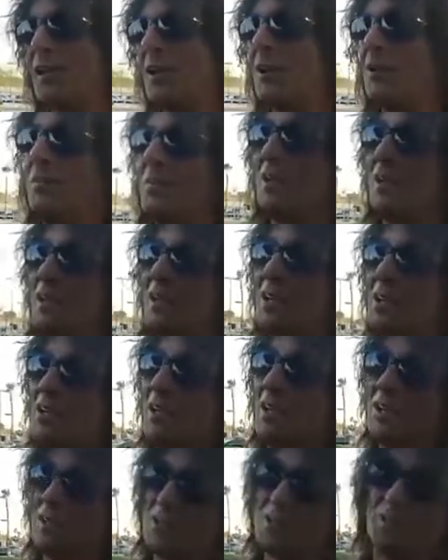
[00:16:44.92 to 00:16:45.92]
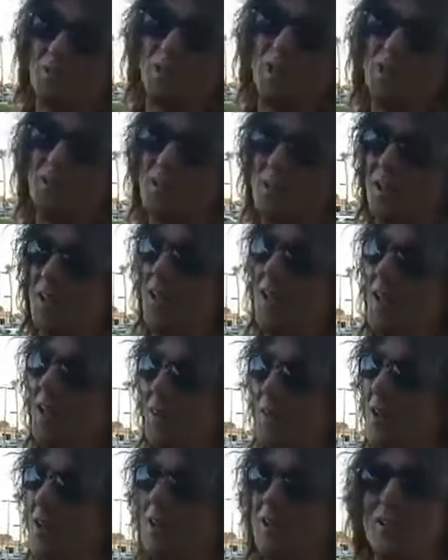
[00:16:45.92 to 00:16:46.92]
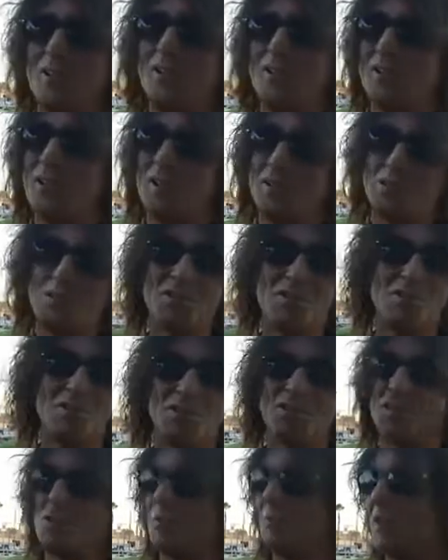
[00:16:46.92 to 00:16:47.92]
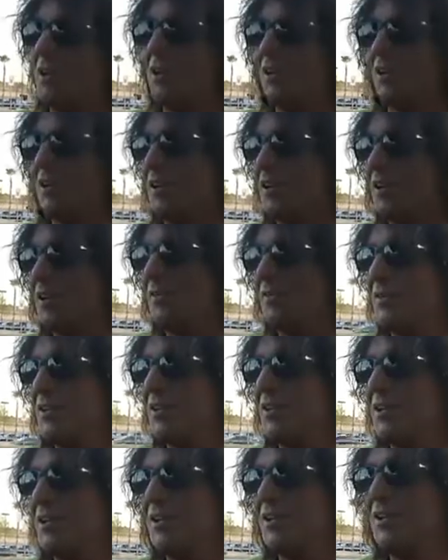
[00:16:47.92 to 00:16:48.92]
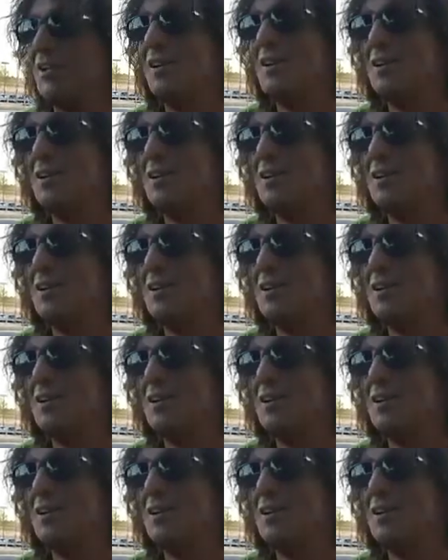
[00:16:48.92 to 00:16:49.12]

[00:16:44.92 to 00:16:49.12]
and I mean, it's amazing how they are so spot on every night.